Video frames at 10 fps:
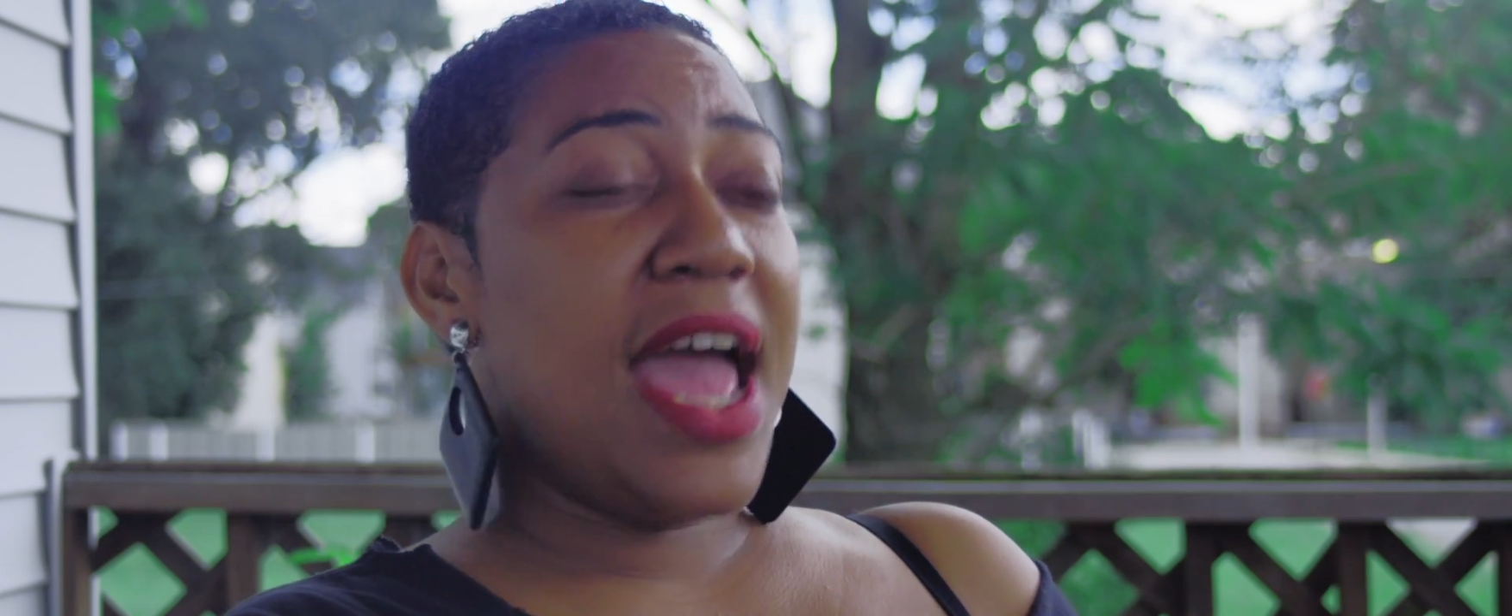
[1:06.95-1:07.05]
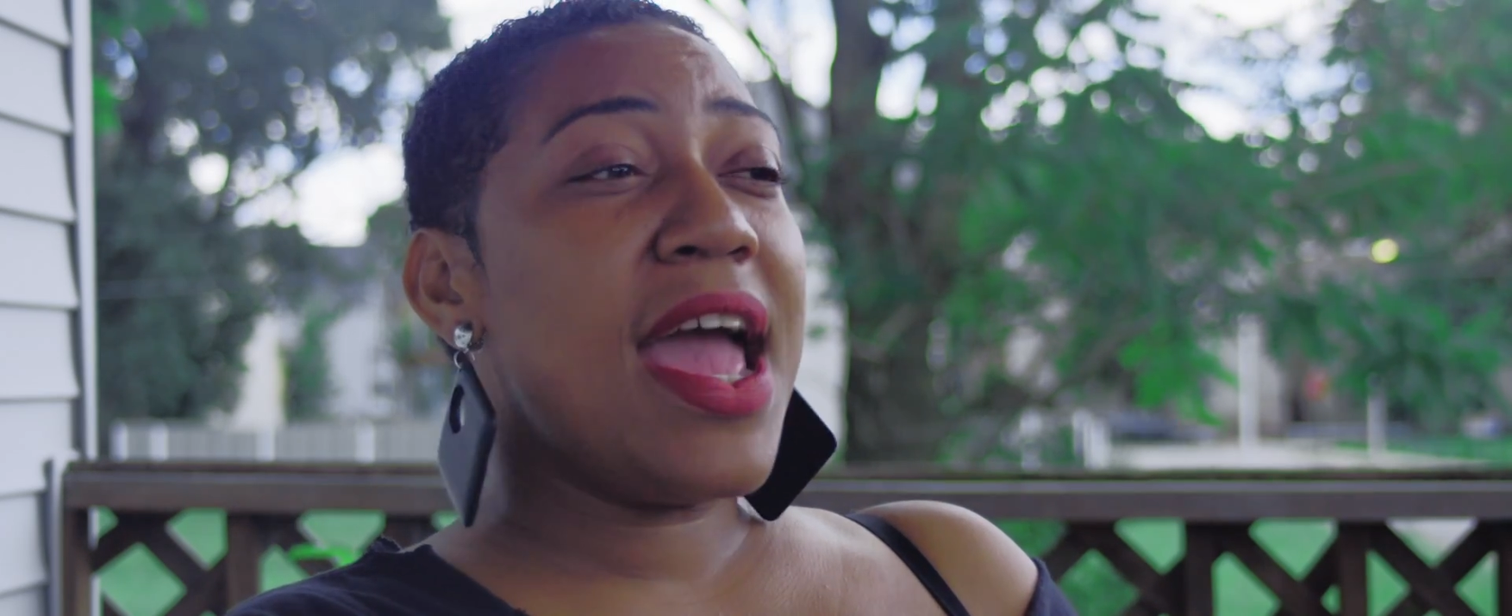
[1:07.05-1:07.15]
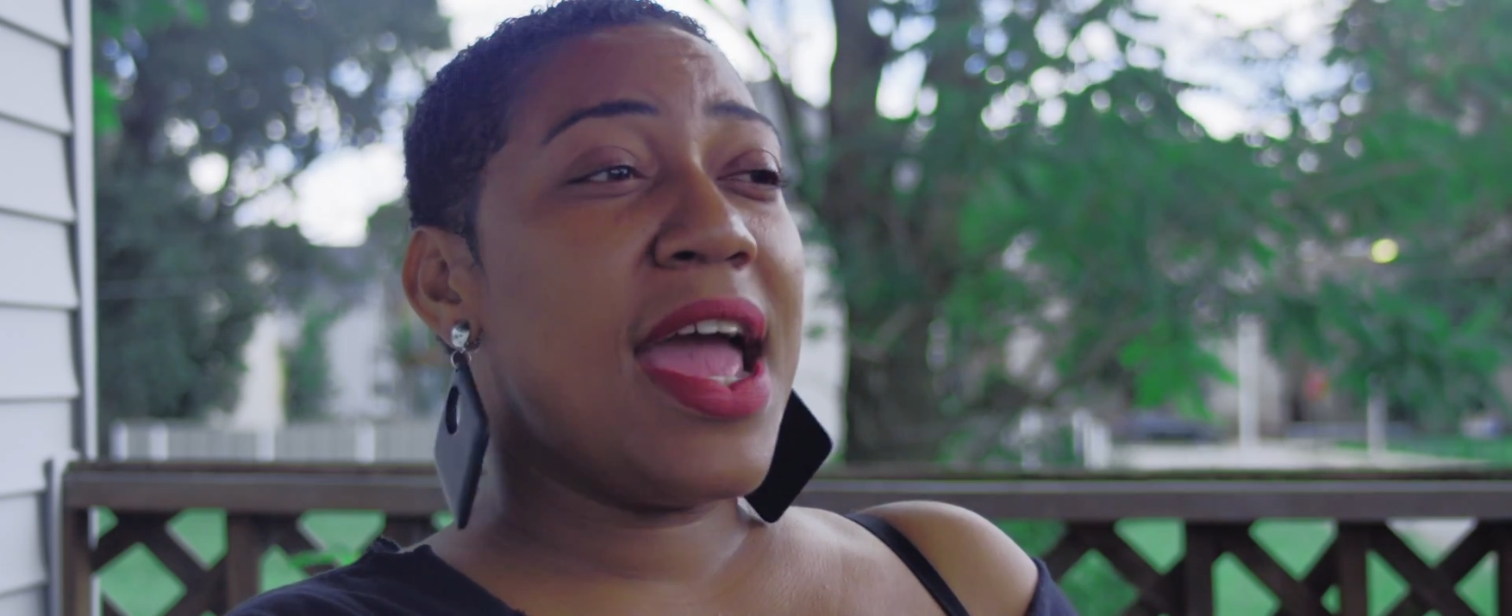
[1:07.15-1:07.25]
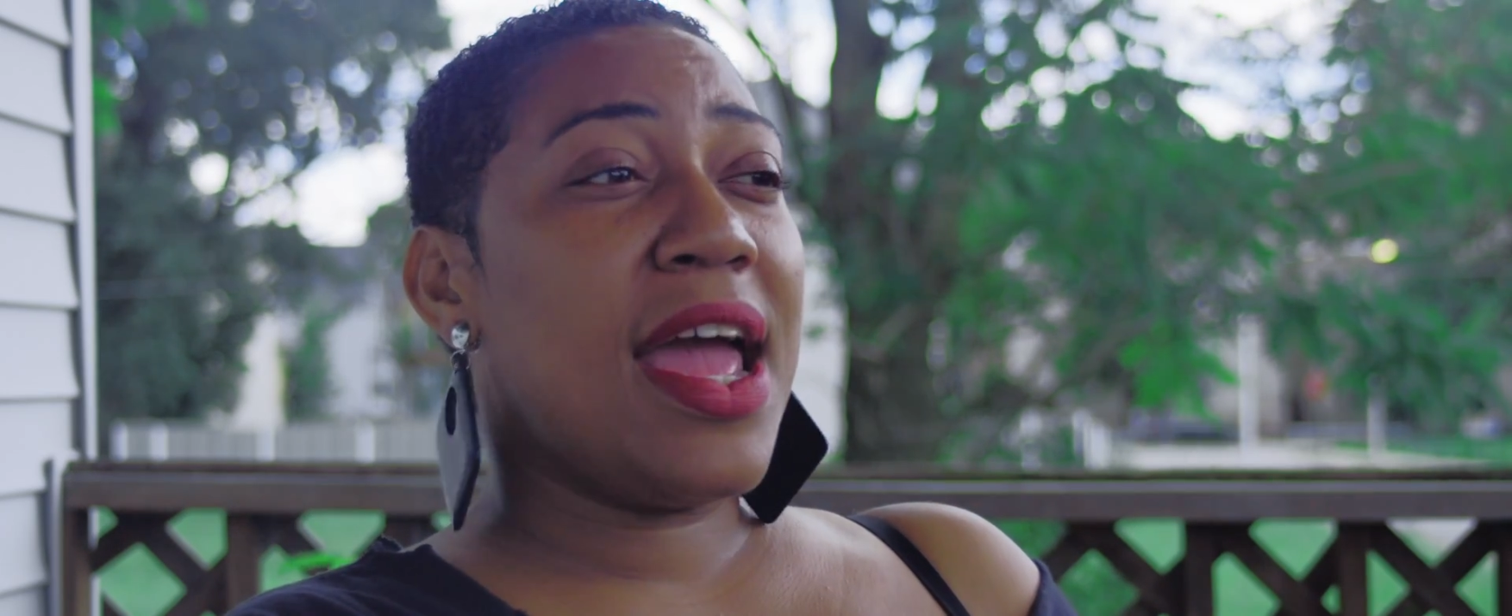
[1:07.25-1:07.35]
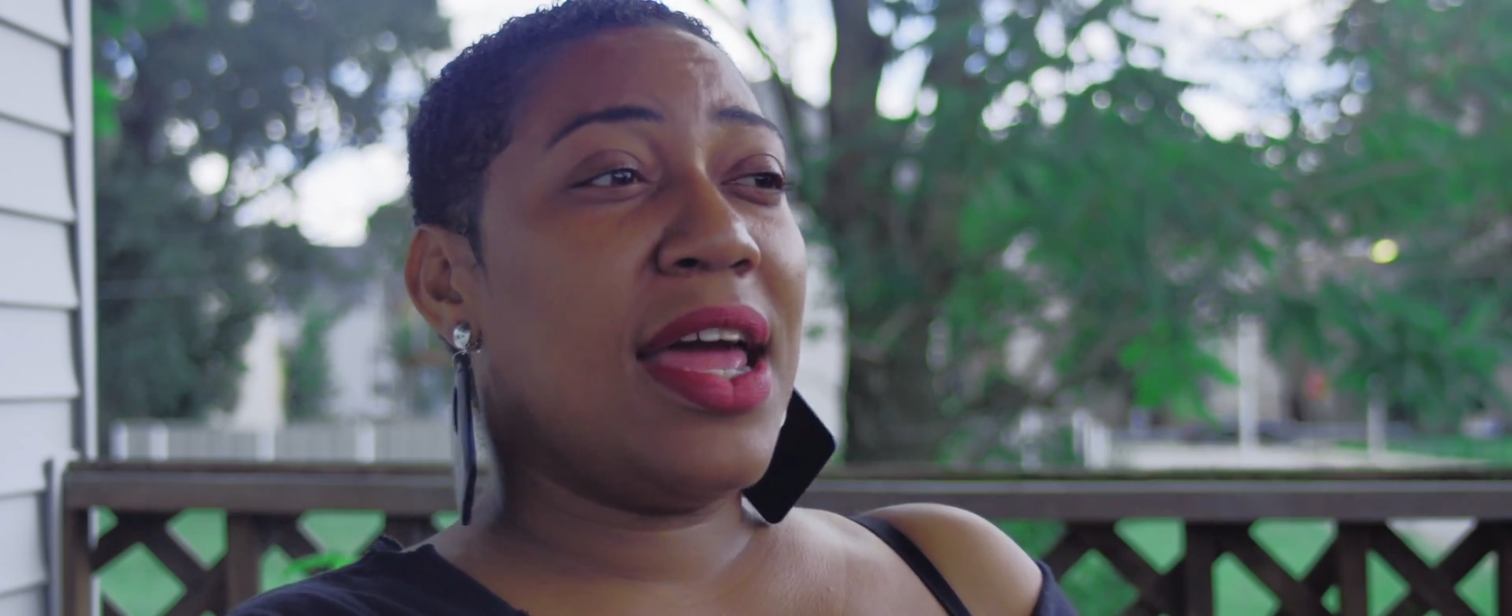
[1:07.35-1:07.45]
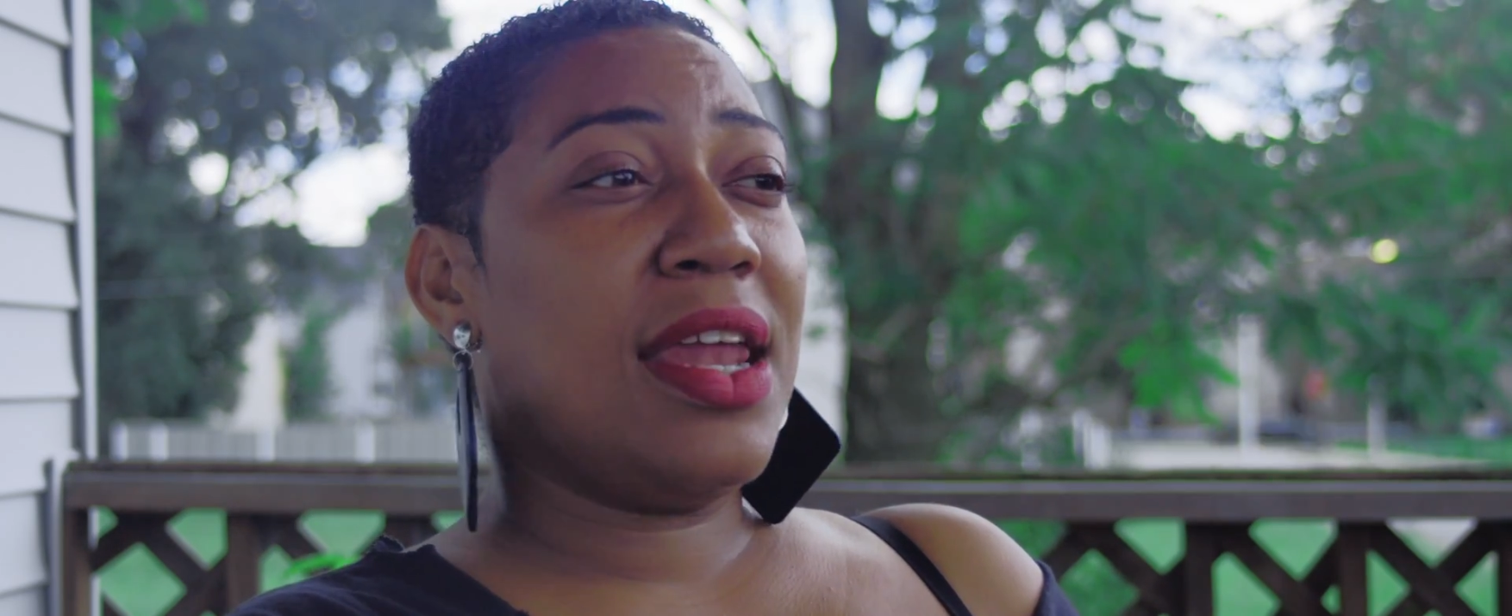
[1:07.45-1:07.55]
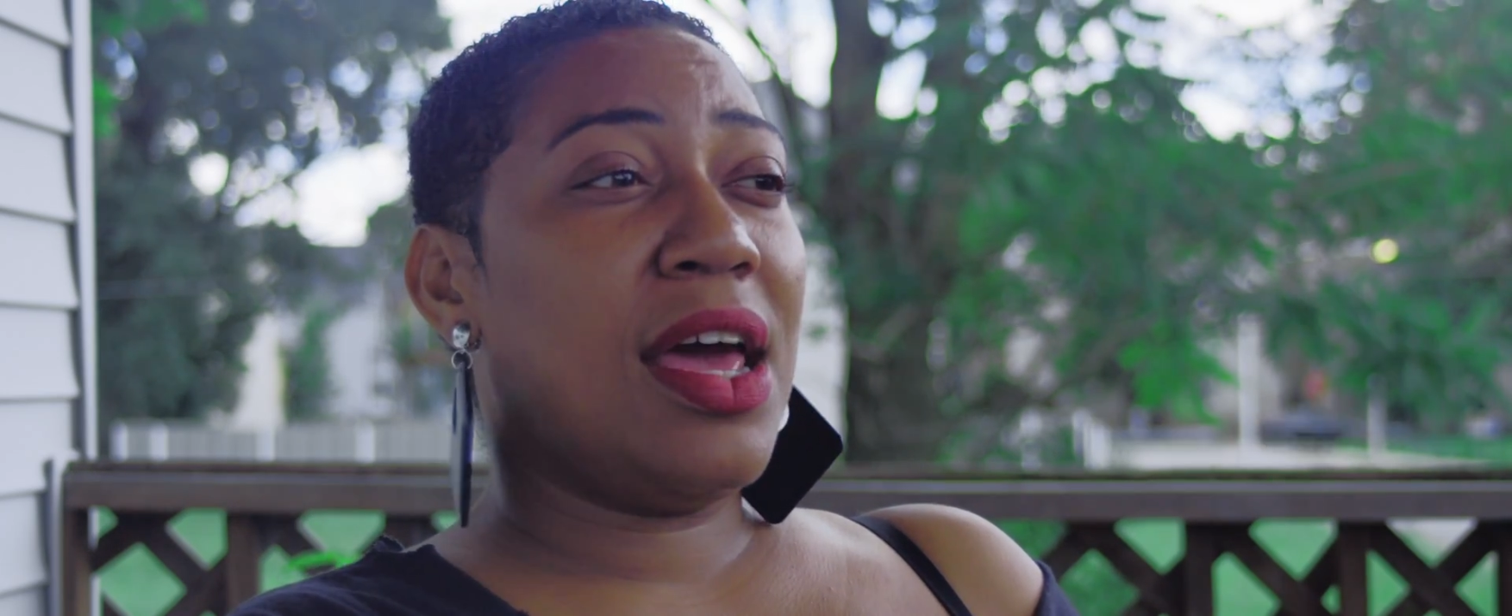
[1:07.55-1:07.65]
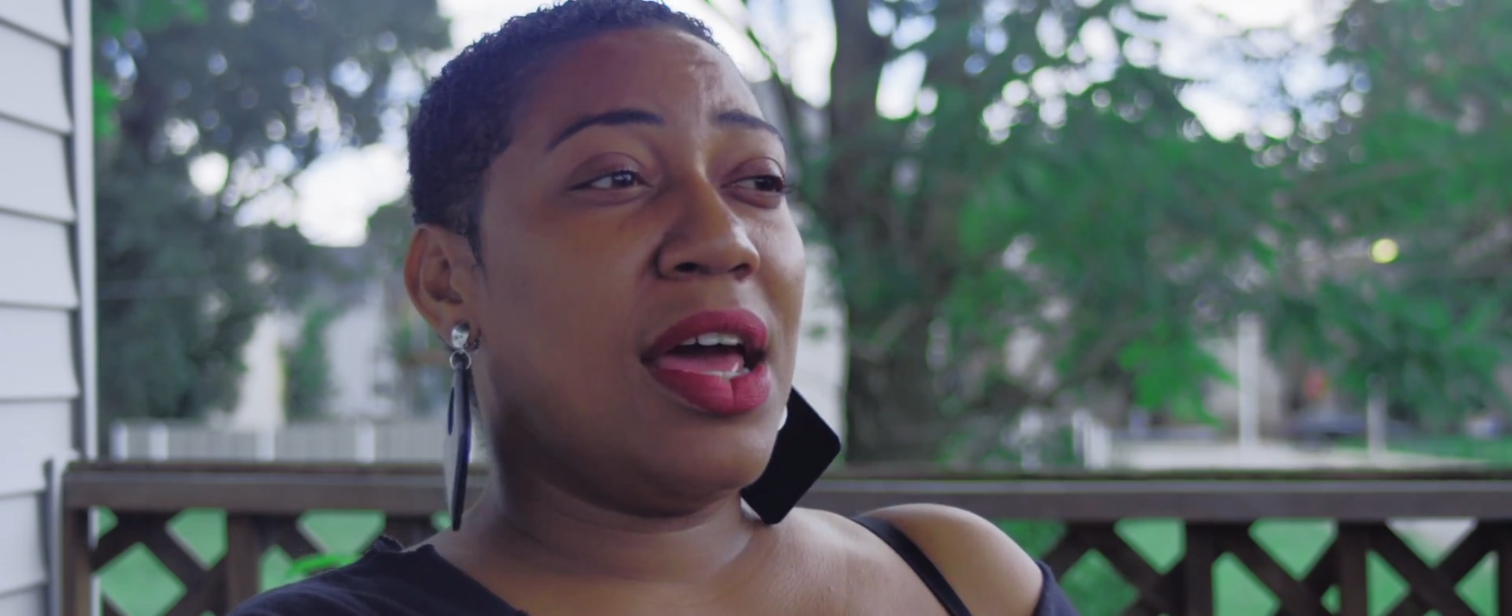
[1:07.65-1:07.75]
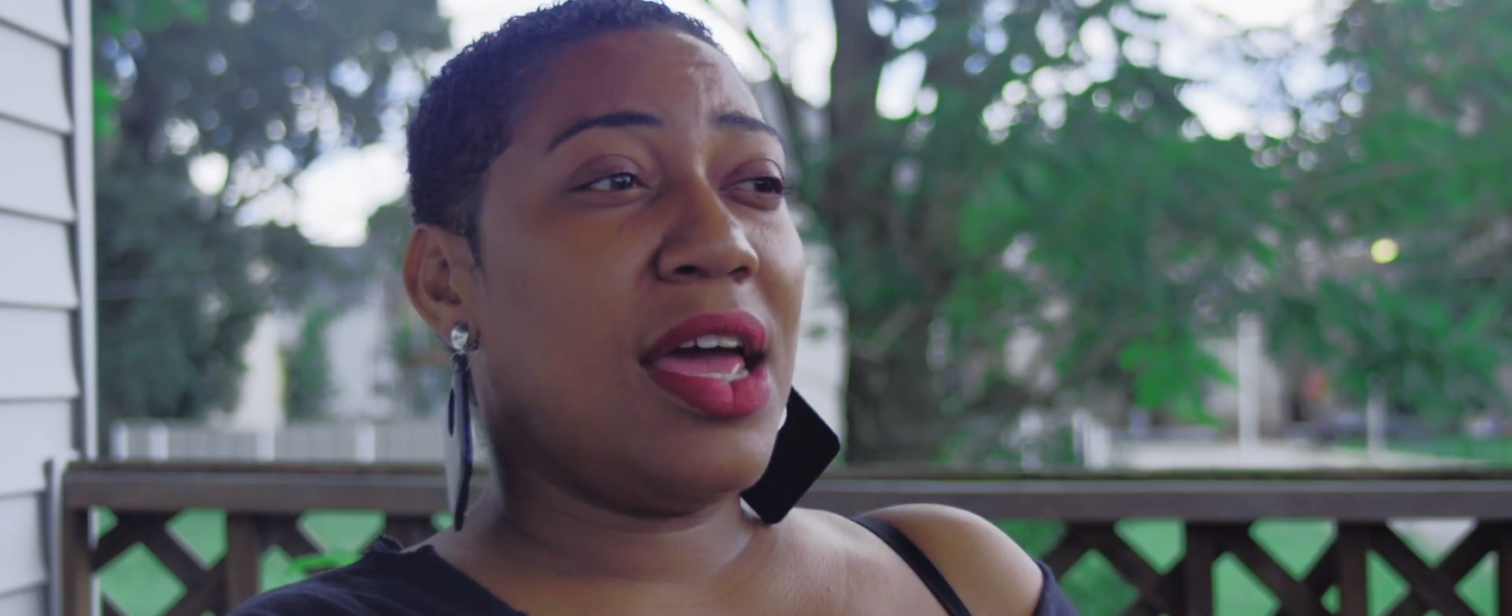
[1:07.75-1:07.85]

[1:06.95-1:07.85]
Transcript: and